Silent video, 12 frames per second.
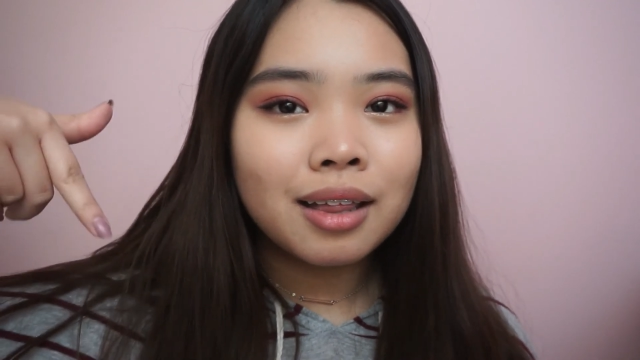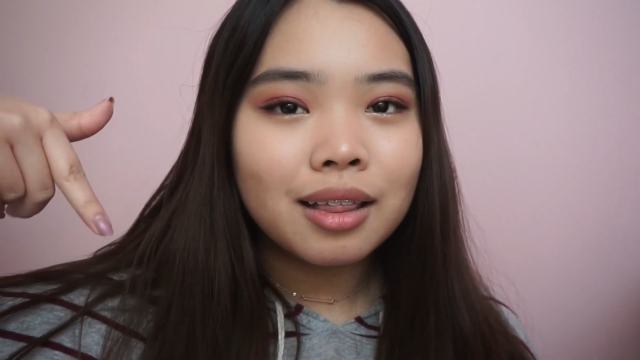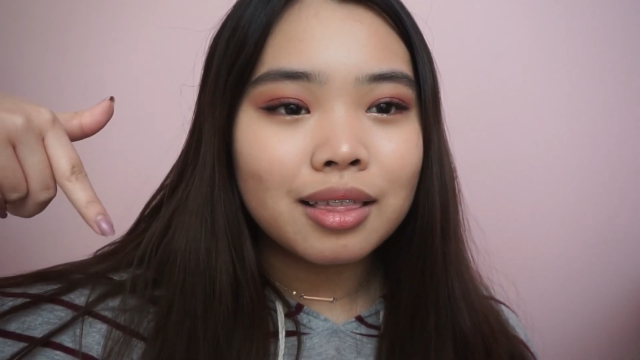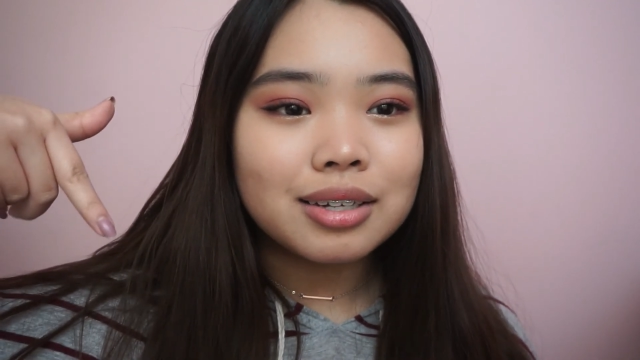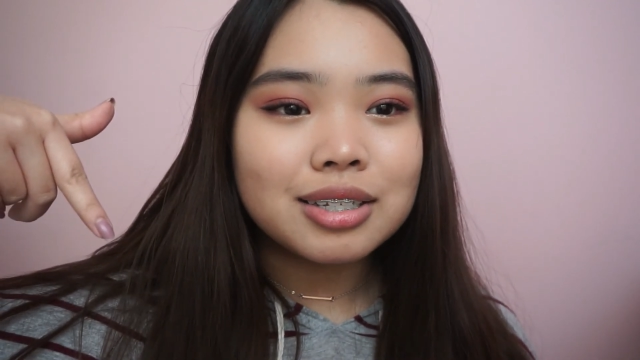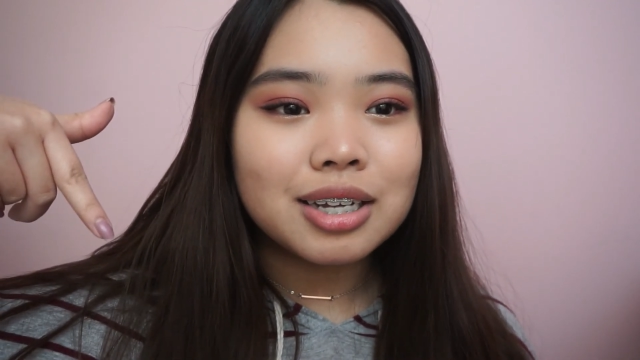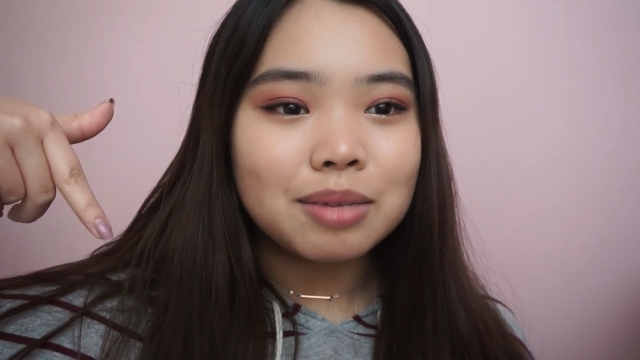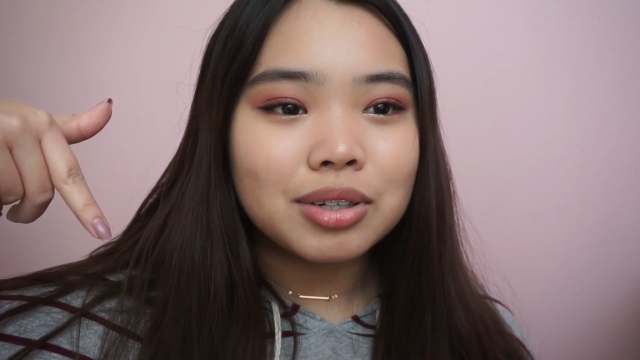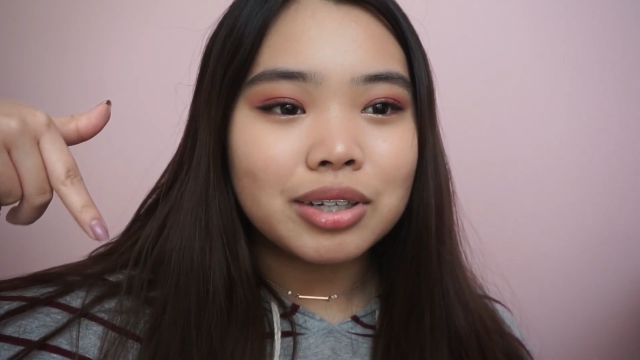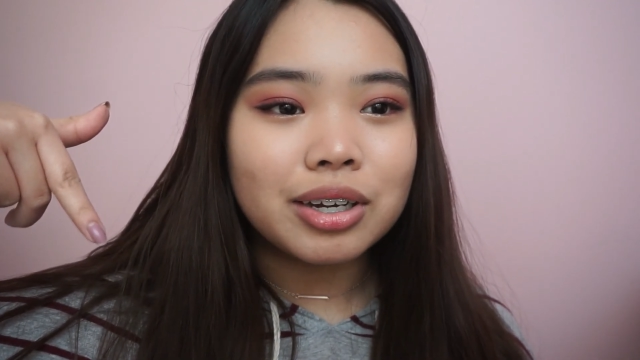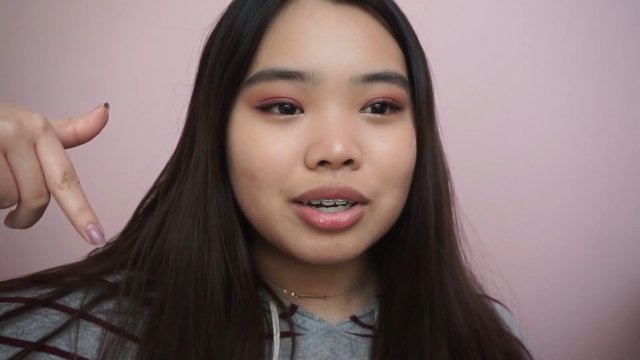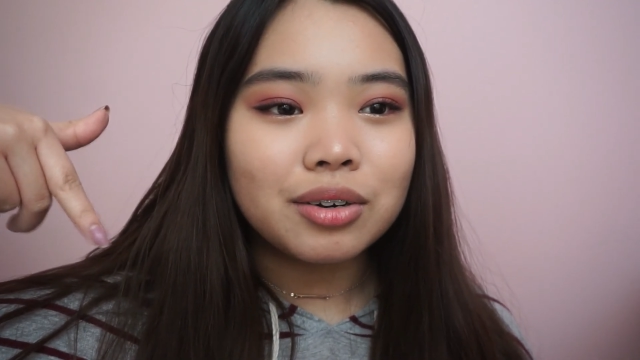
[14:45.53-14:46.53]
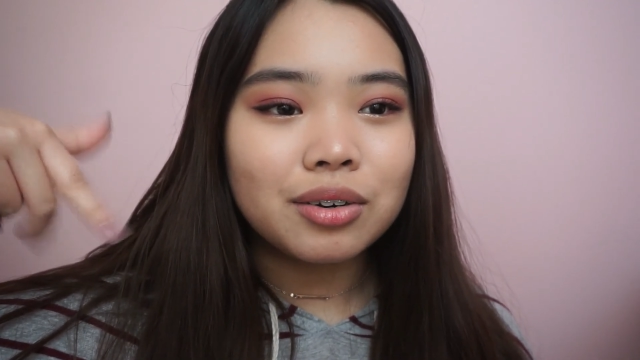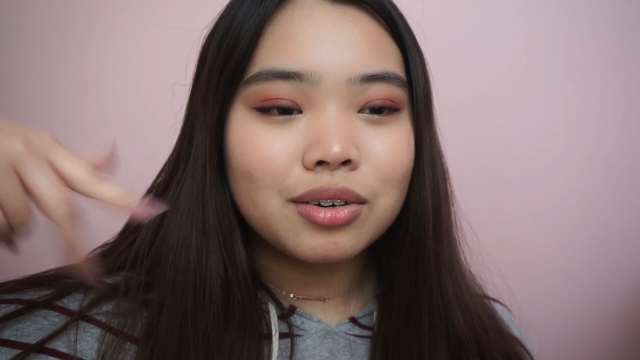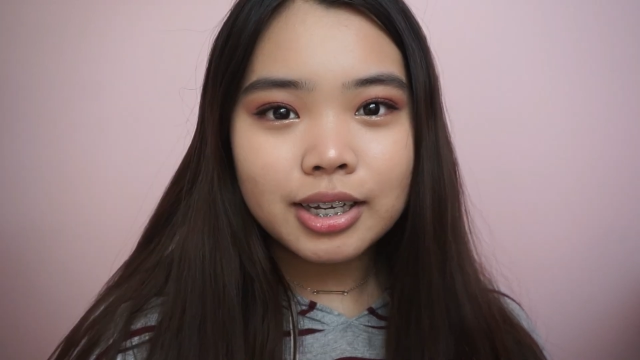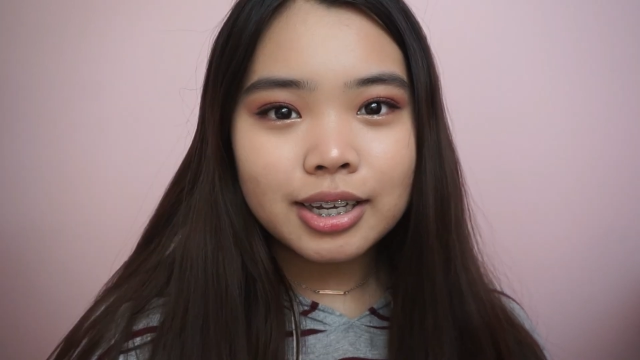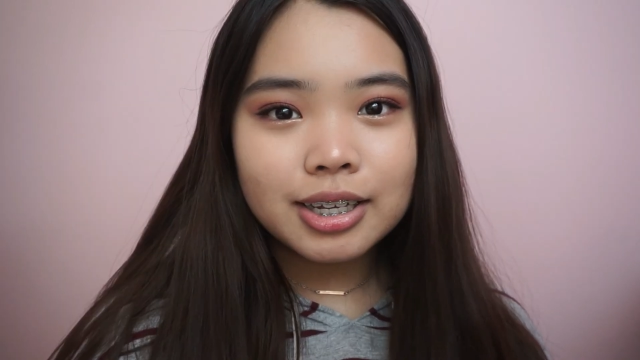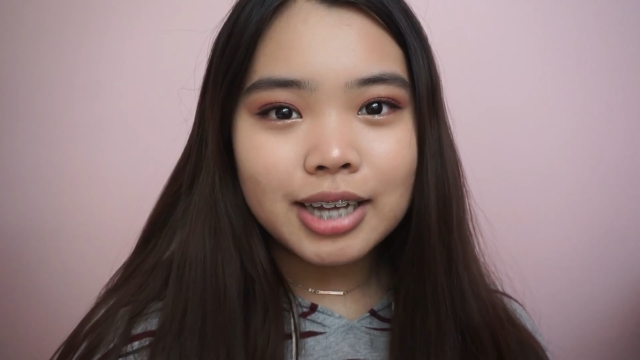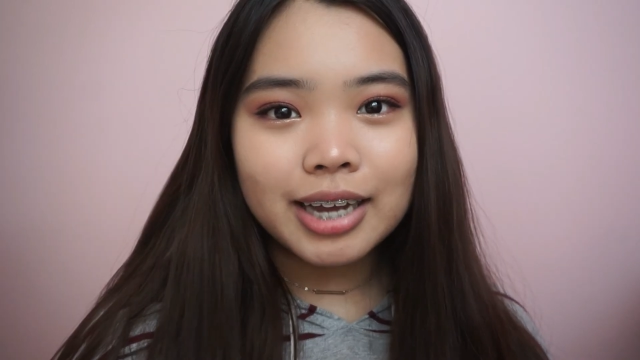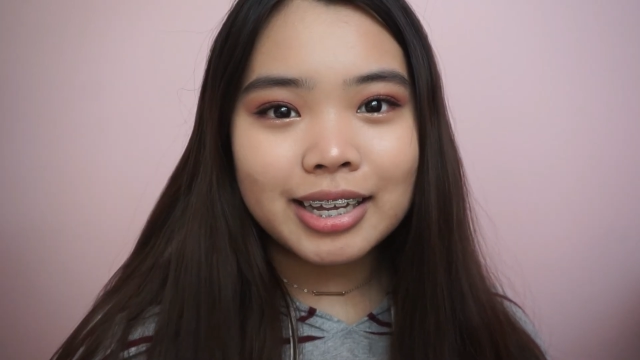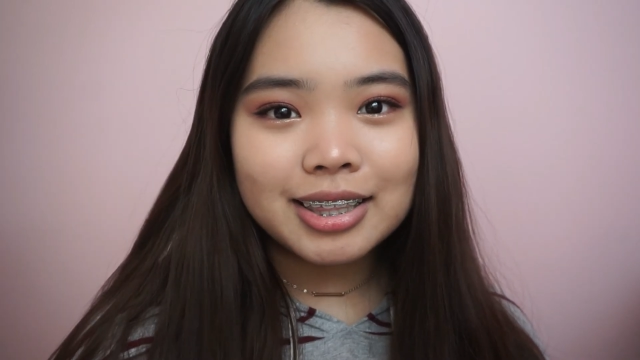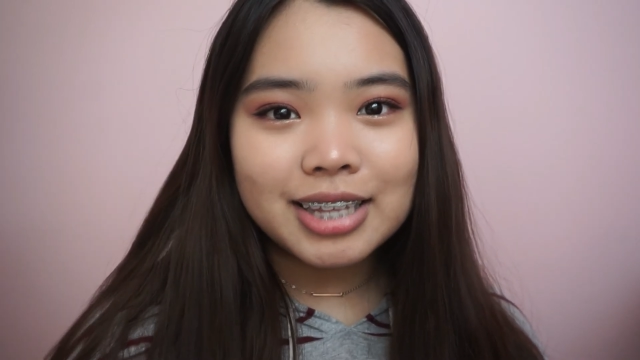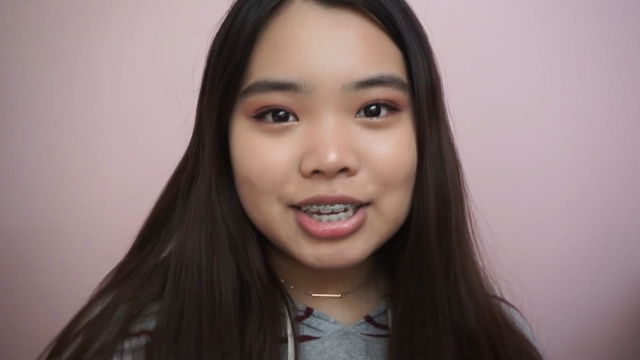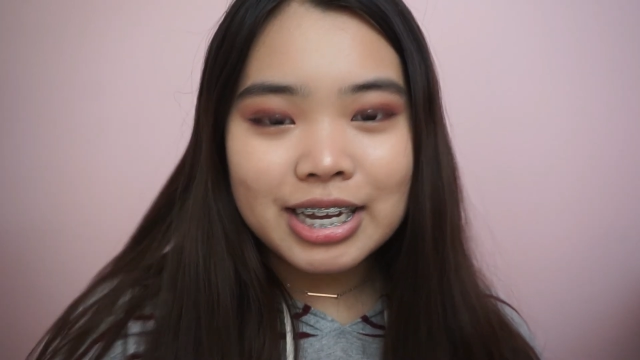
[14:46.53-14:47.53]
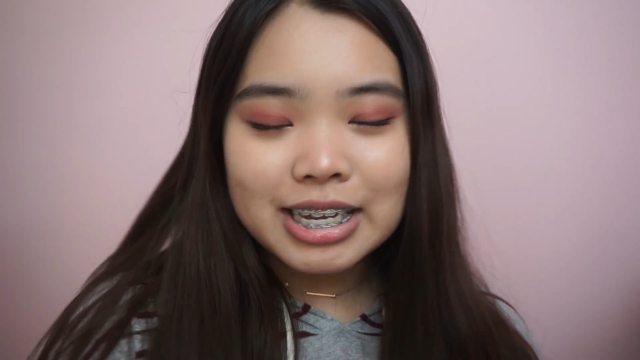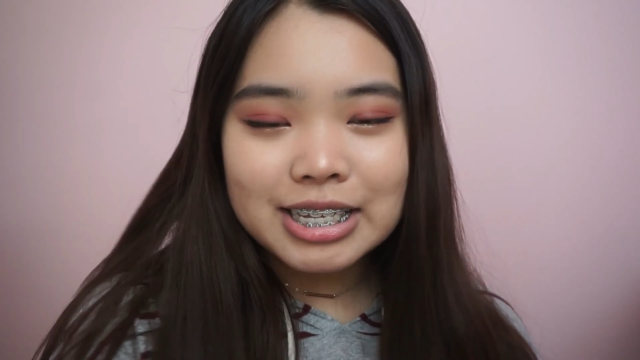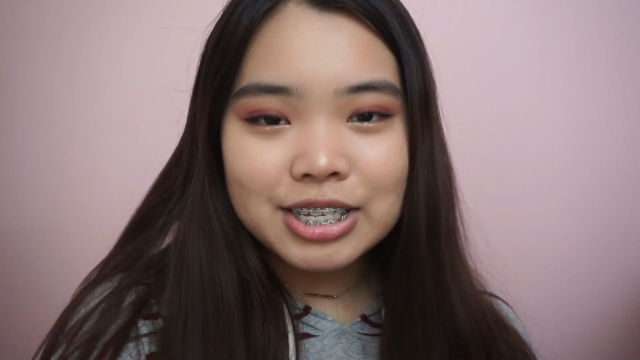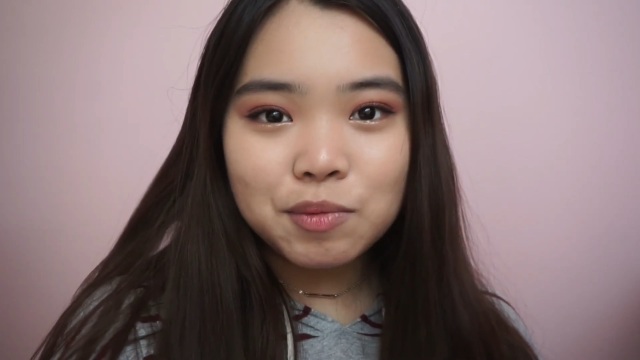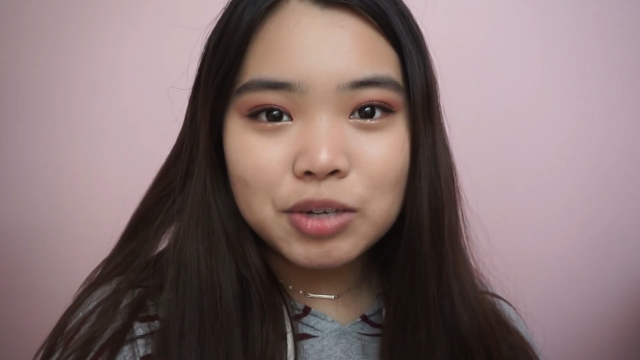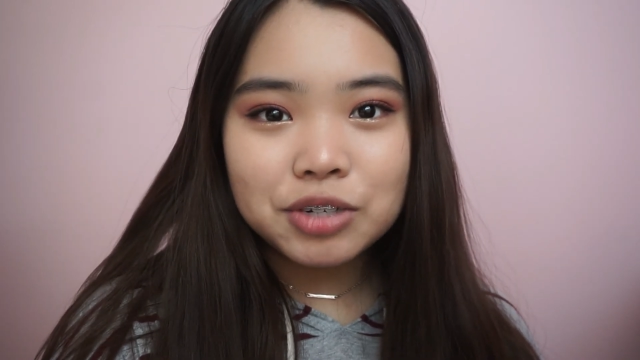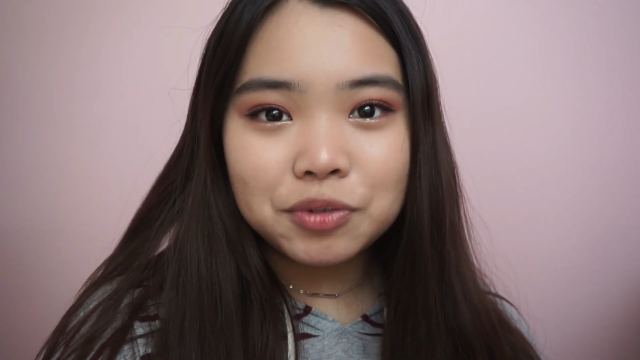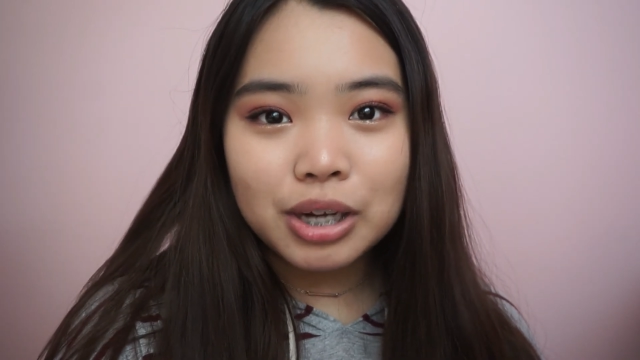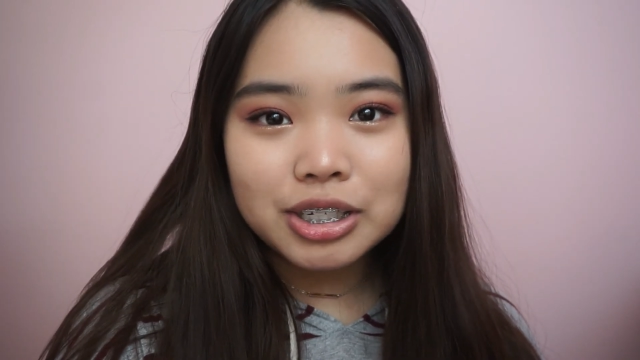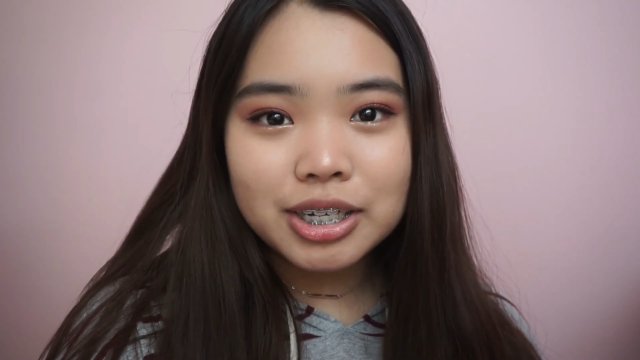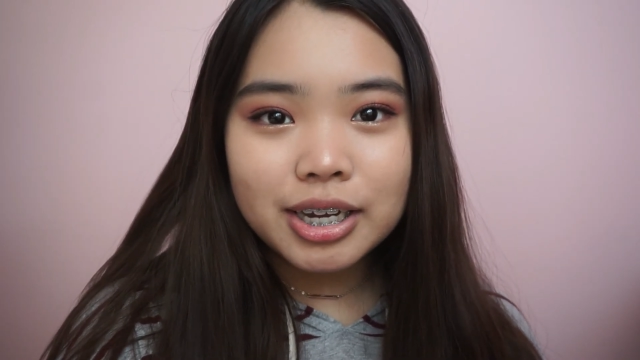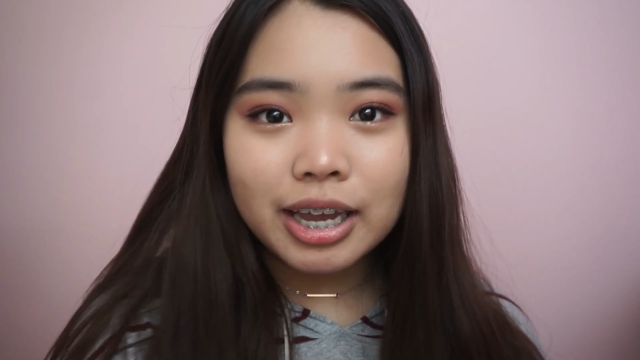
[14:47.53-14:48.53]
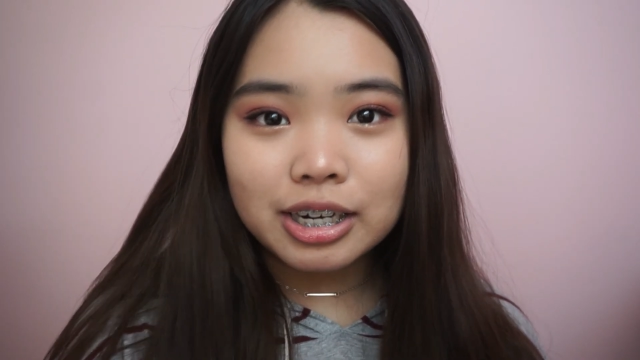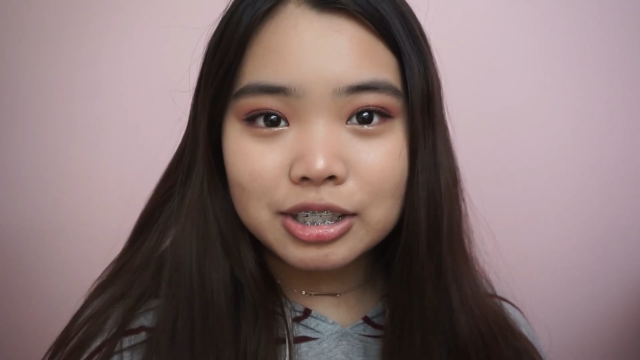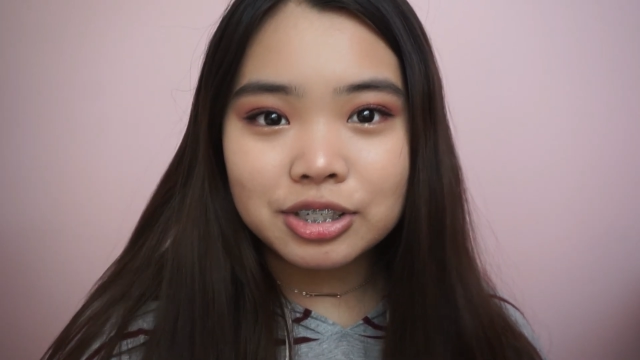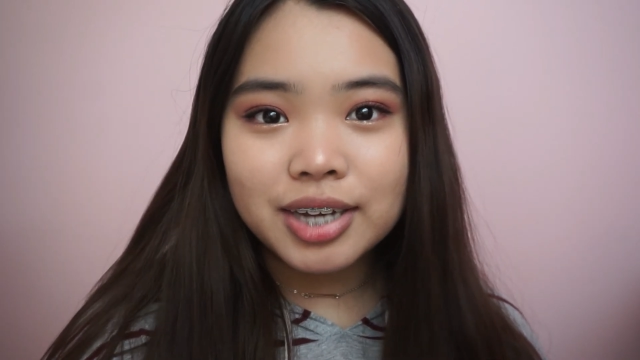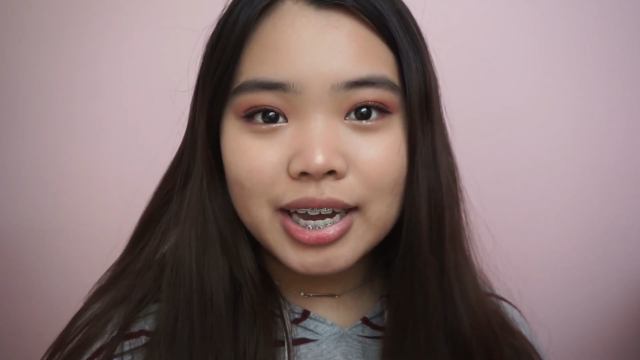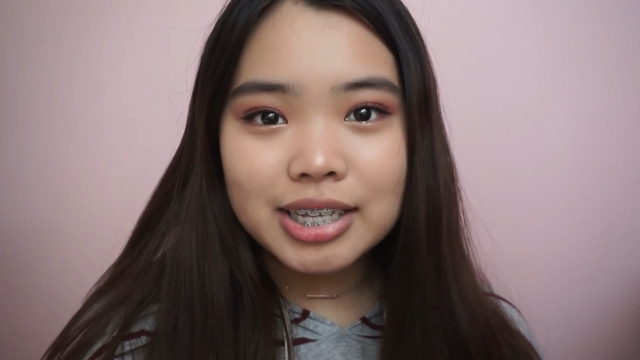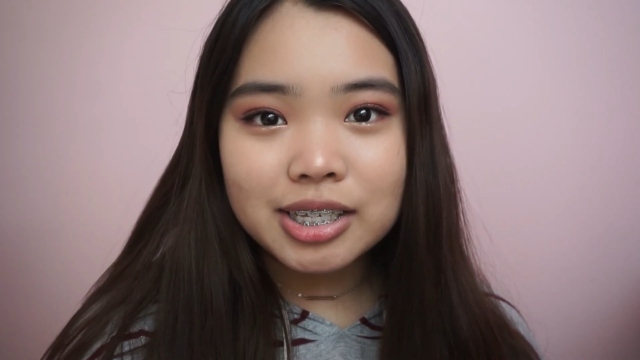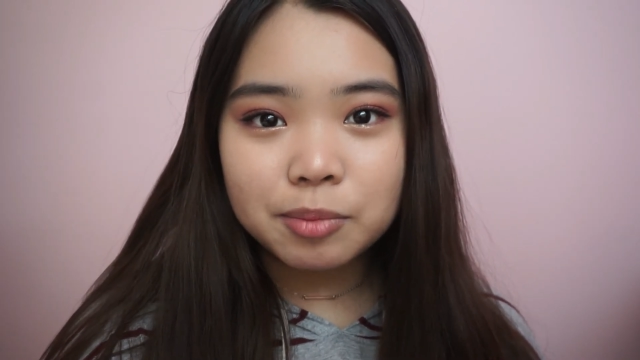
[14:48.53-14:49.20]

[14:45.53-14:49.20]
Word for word: link down below. Again, thank you guys so much for watching and I'll see you guys